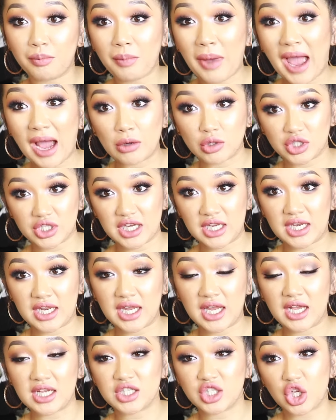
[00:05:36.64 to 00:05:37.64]
pouch in
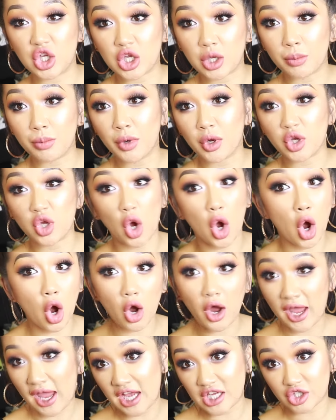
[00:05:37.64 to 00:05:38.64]
here, so you can put your
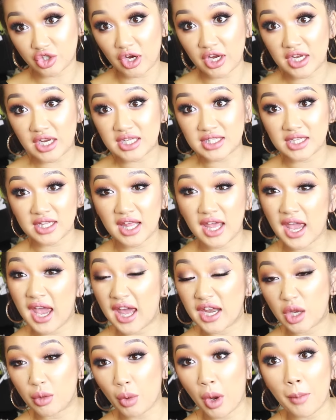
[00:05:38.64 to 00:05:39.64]
hot hair straighteners in there
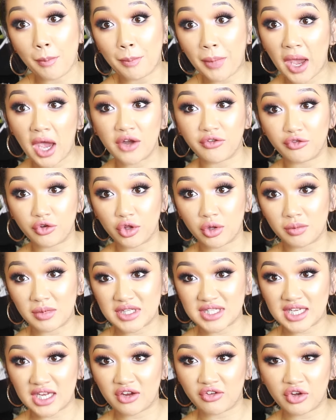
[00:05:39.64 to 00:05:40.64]
and it won't burn through the
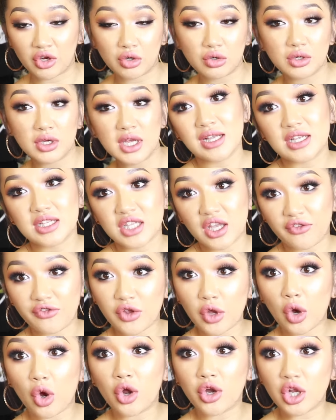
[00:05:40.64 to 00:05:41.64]
material. So if
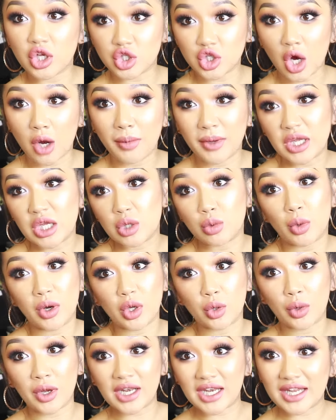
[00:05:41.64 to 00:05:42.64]
you're on a job and you want
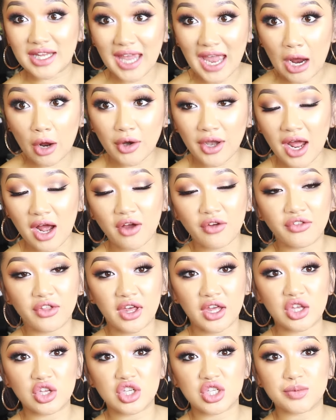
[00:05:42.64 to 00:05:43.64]
to quickly get on out of
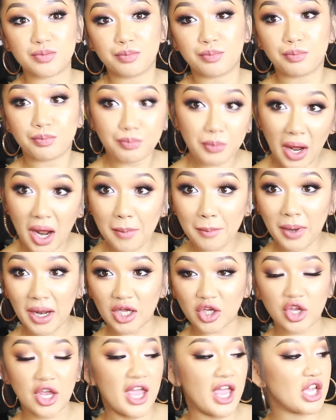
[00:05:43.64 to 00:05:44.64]
there, you just
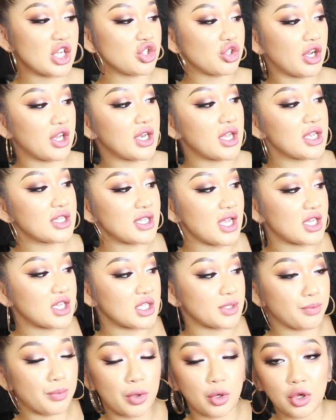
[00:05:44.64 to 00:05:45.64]
unplug your hair straighteners and
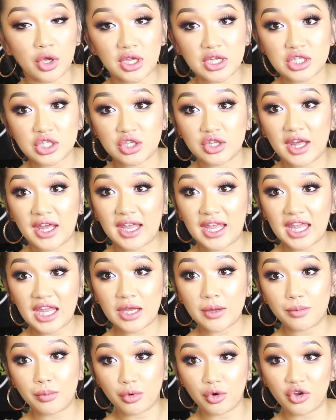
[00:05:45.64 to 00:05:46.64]
just put it into that
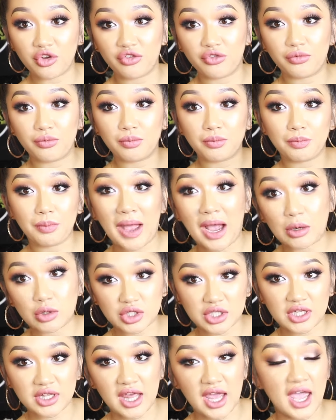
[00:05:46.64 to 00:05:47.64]
heat-proof
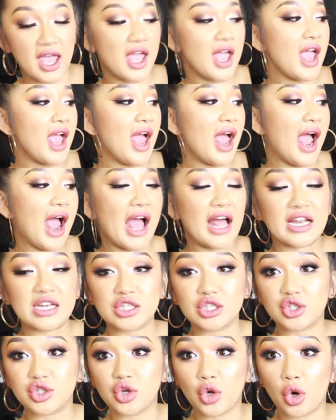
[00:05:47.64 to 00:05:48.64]
pouch in there
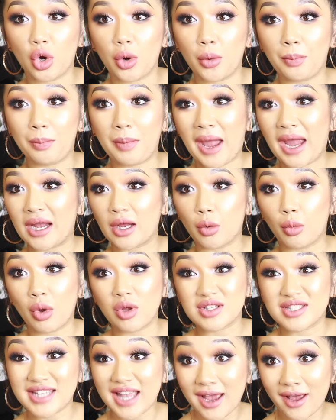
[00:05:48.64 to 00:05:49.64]
and your bag
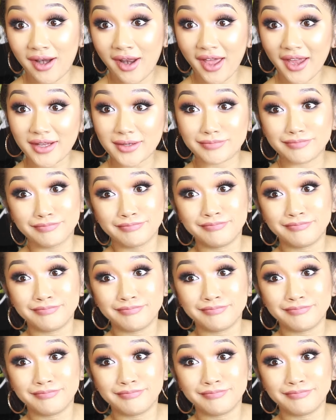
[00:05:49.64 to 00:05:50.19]
won't set alight.